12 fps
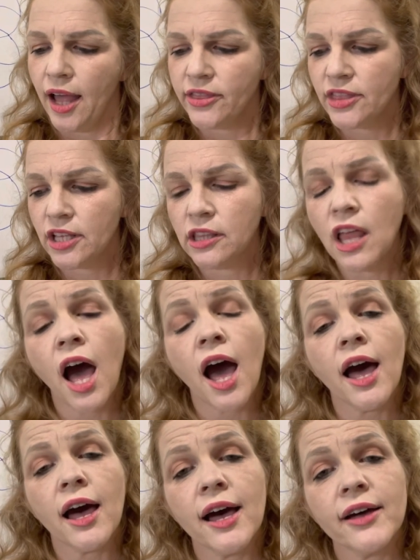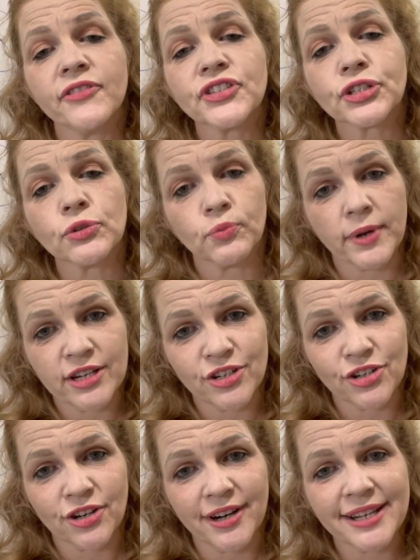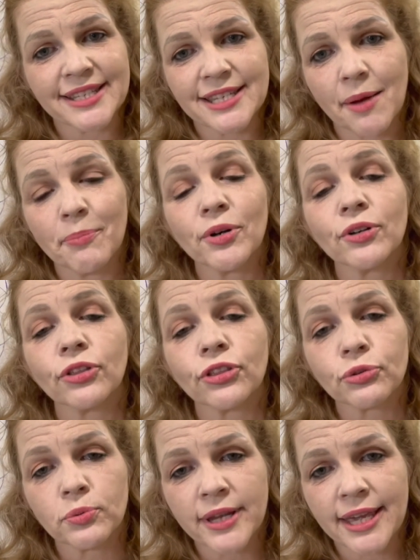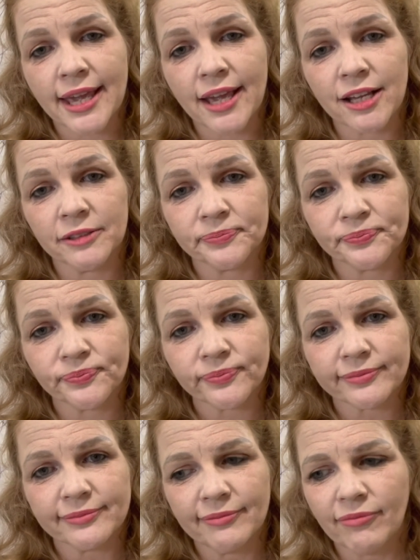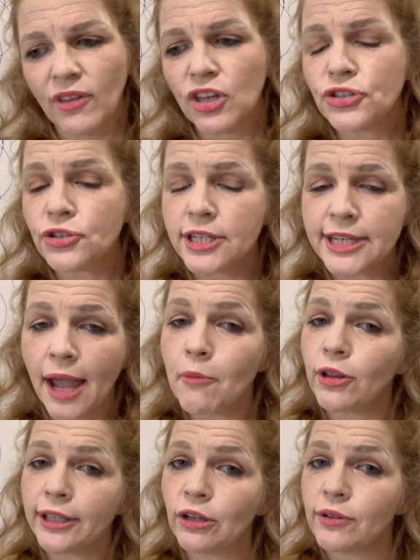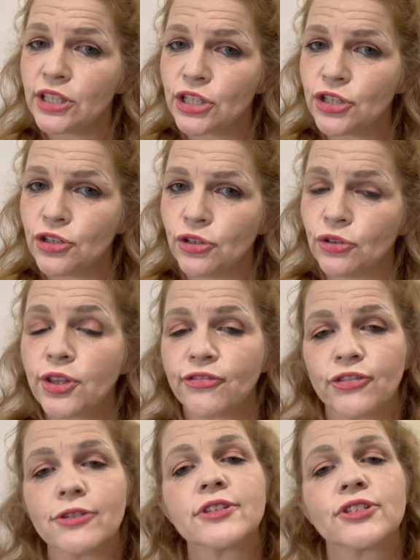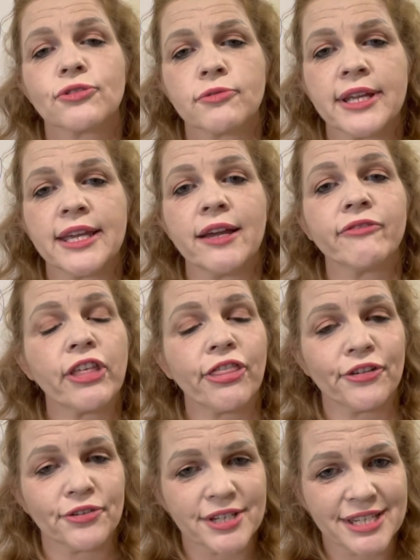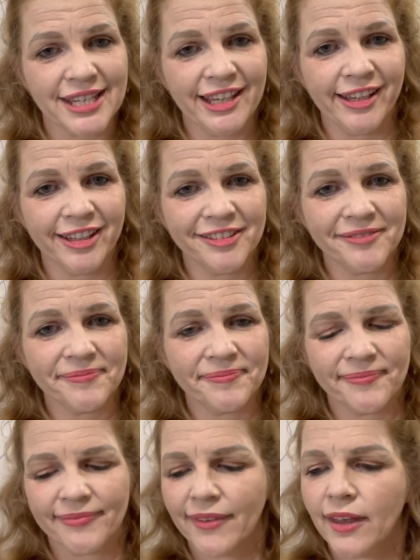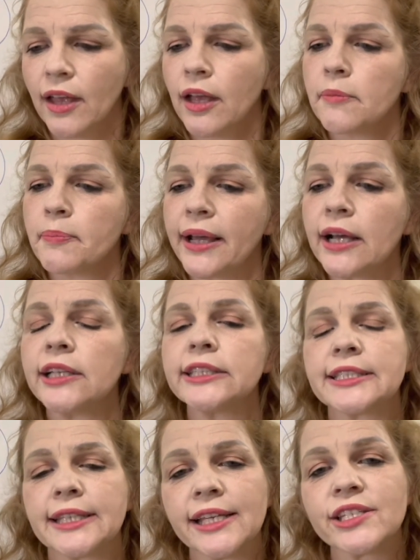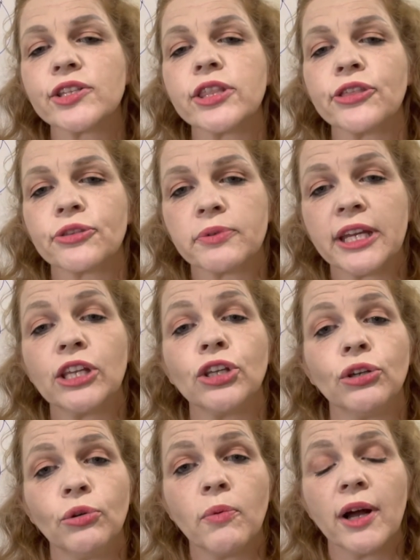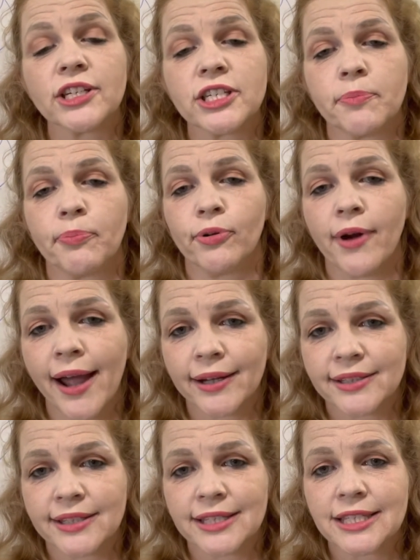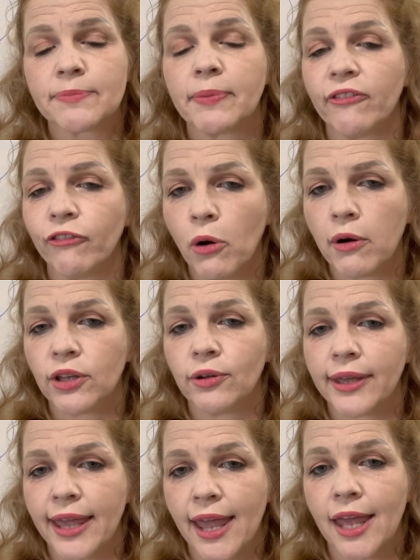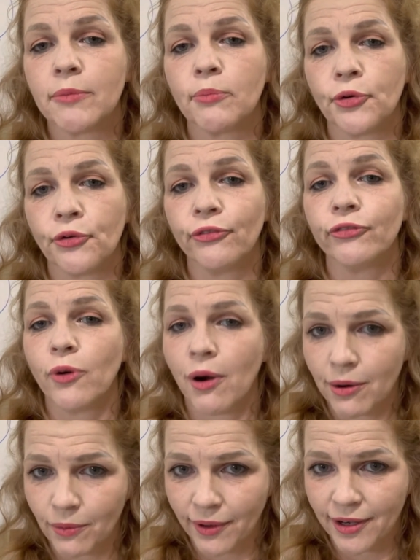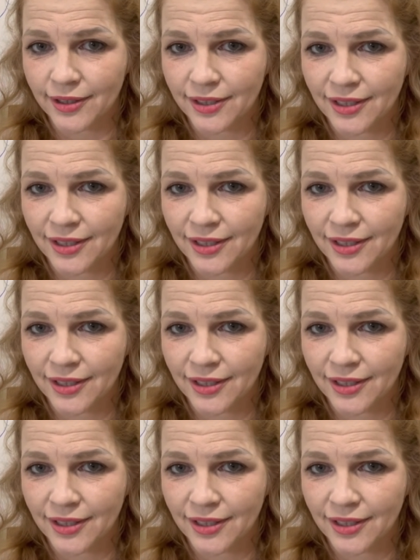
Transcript: And the law of surrender is number three. So today I'm only going to do the first three of the 13 because these are the three you want to practice before you can move forward